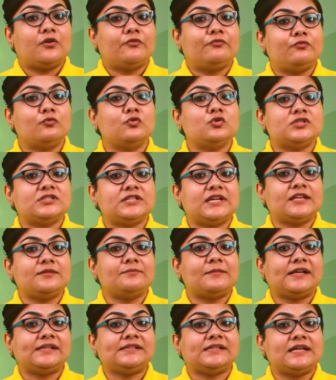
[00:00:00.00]
Food
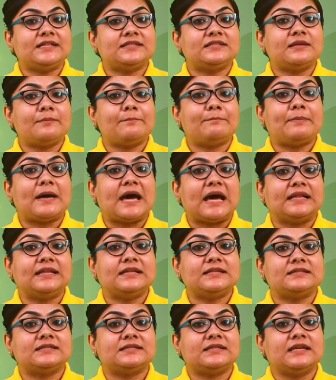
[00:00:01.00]
chain maintains a
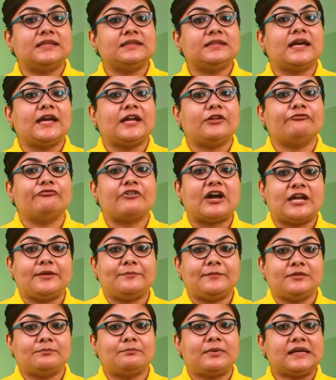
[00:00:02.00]
balance in the
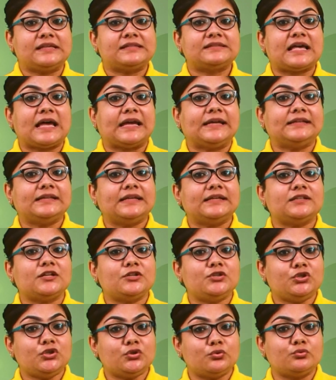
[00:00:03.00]
environment by cycling the
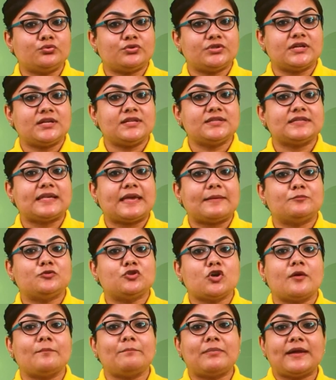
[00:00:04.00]
nutrients
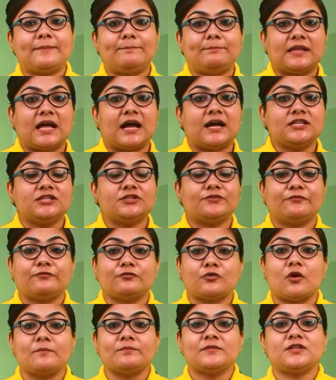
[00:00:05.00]
absorbed by plants
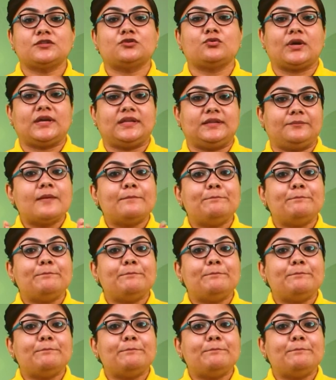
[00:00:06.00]
from the soil.